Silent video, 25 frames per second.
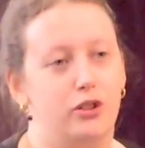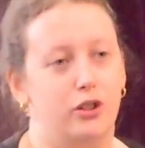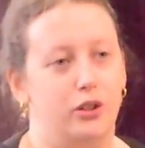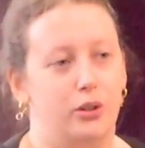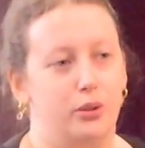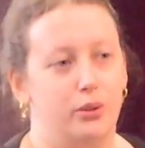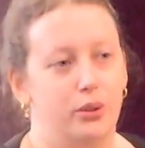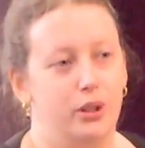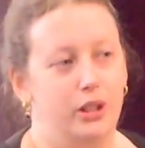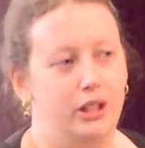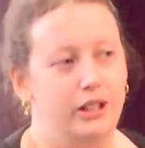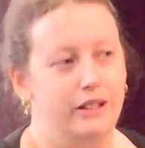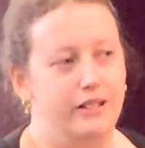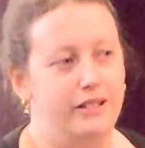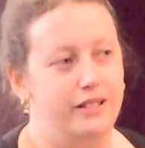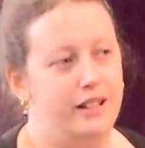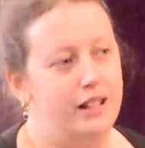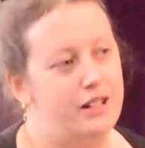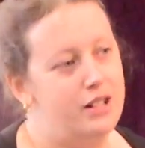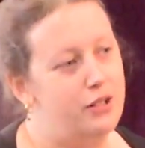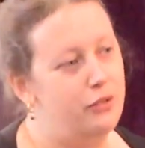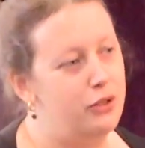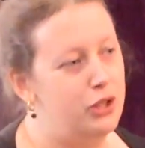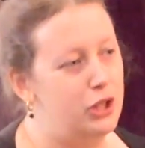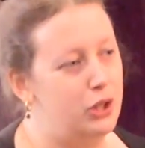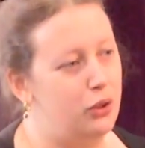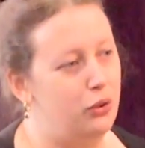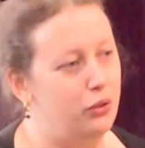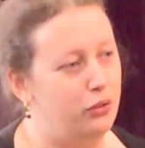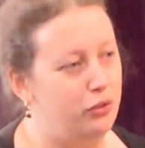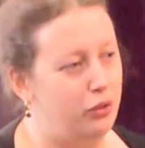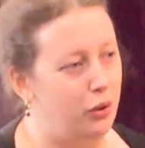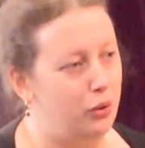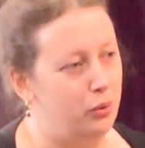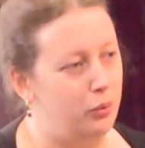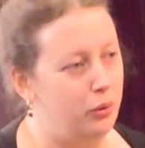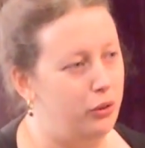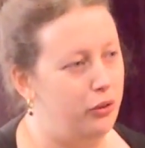do is an activity called
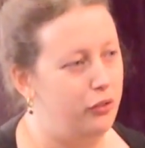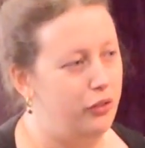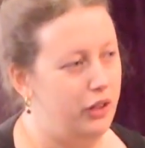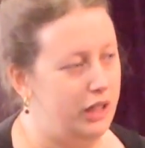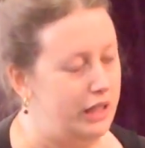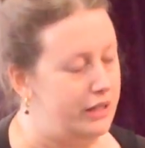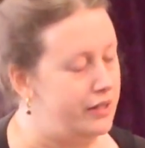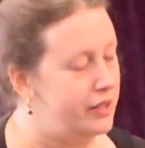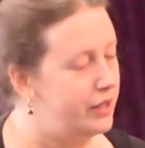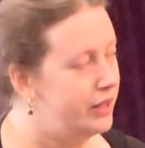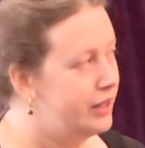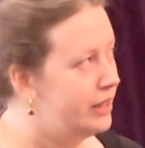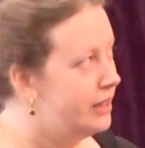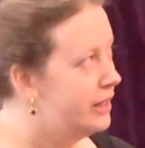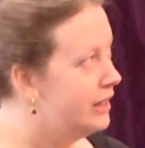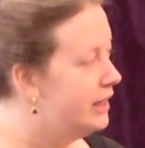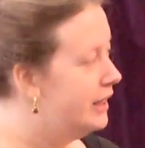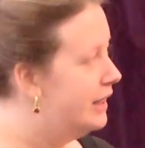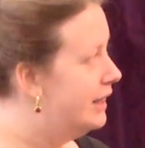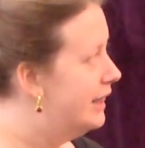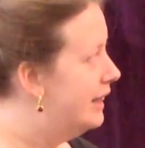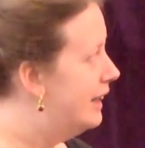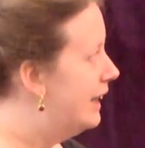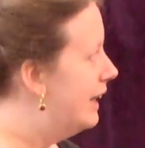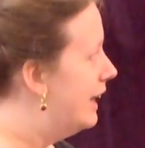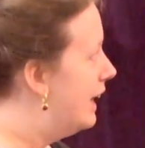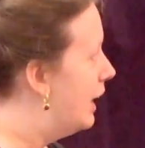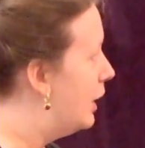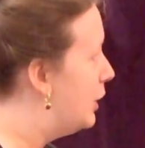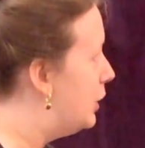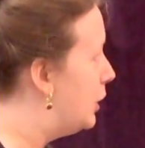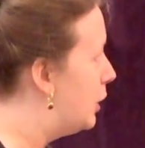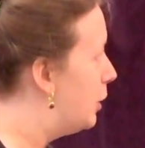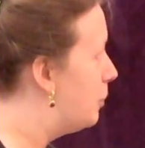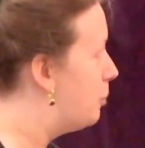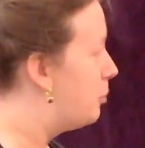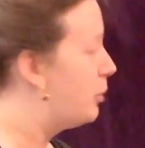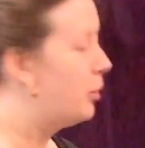Vote with Your Feet. And you can